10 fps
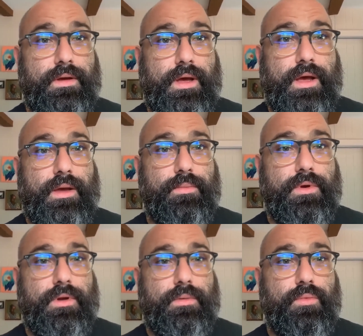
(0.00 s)
I'm
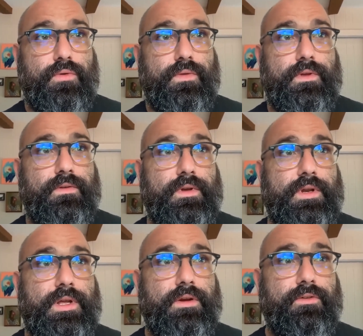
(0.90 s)
gonna move this into
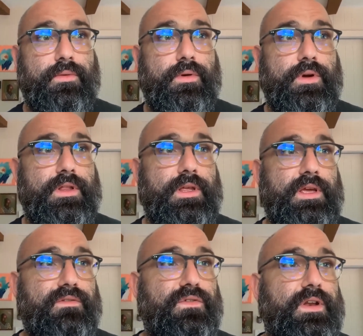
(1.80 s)
here so we don't get the
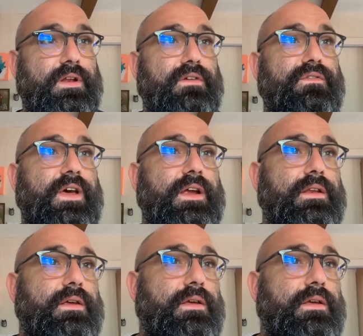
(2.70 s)
infinite effect.